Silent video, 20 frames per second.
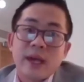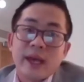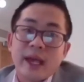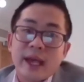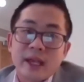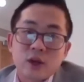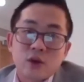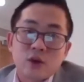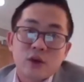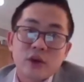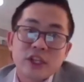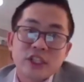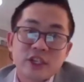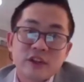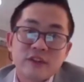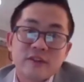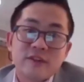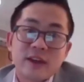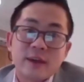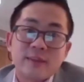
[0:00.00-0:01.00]

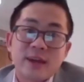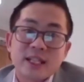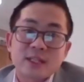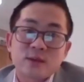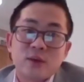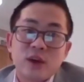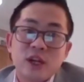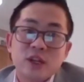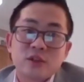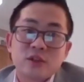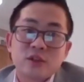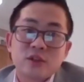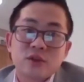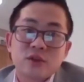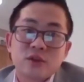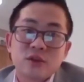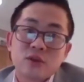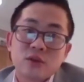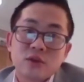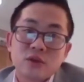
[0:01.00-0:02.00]
encouraging them as well
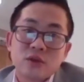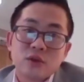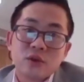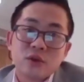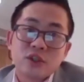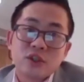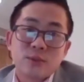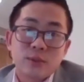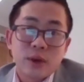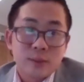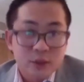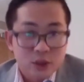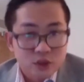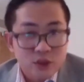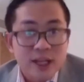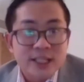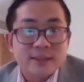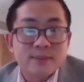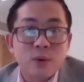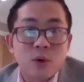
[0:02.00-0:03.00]
to use
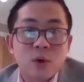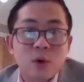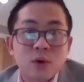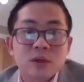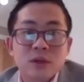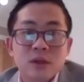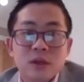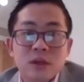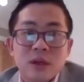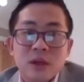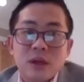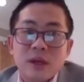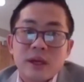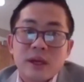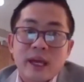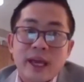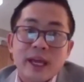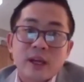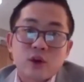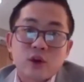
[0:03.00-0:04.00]
public transport,
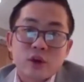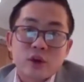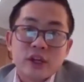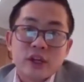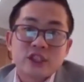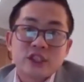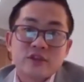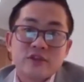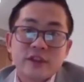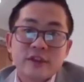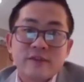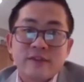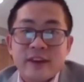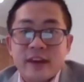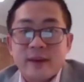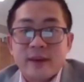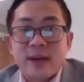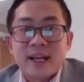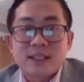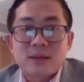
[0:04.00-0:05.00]

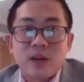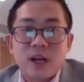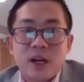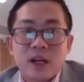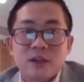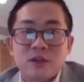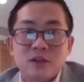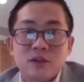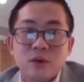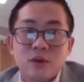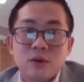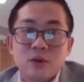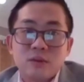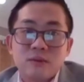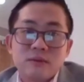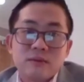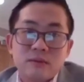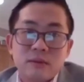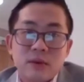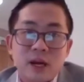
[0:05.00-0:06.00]
encouraging them as well,
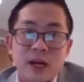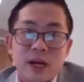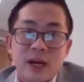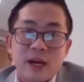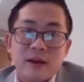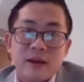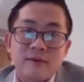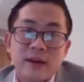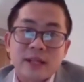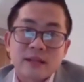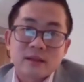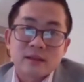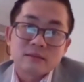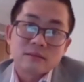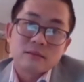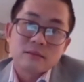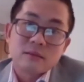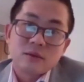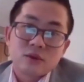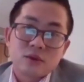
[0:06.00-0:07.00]
that
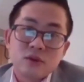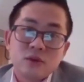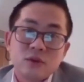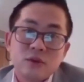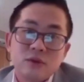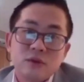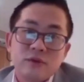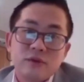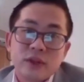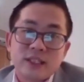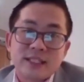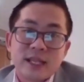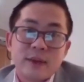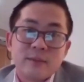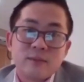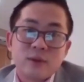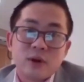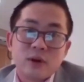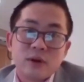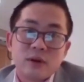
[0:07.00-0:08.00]
to, for
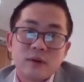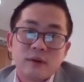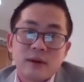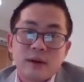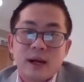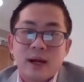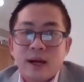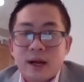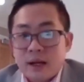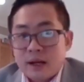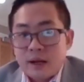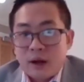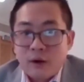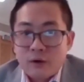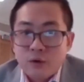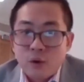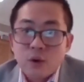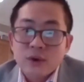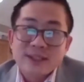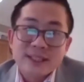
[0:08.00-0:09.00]
example, of
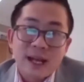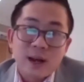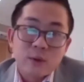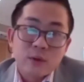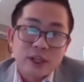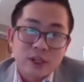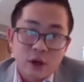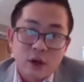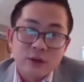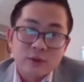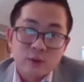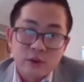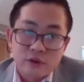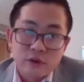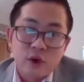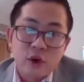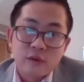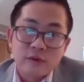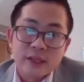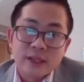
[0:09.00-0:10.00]
course now we can't with
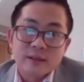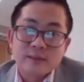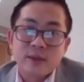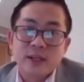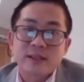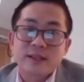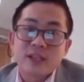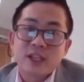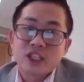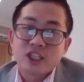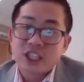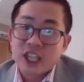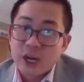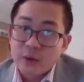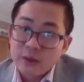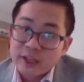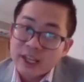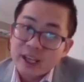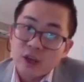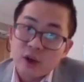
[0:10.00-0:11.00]
COVID, but
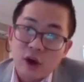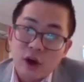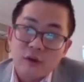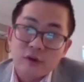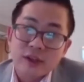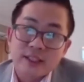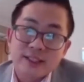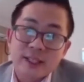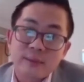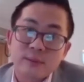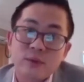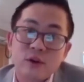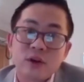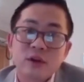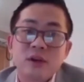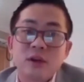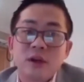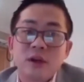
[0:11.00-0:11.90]
sharing a car, for example.